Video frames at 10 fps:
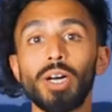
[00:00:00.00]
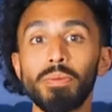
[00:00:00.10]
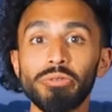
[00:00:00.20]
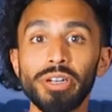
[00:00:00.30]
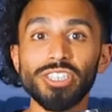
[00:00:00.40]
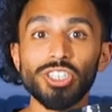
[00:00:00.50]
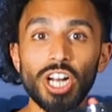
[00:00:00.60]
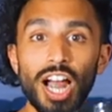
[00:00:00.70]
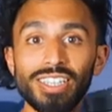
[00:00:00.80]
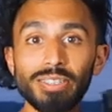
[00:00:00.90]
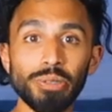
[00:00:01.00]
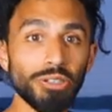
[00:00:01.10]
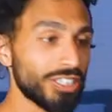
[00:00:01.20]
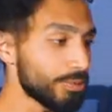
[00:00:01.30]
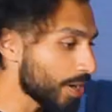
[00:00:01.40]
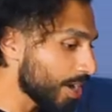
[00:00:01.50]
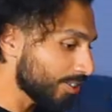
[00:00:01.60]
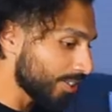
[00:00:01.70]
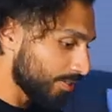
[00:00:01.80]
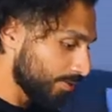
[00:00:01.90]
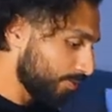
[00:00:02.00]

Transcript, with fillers: double rich chocolate protein powder.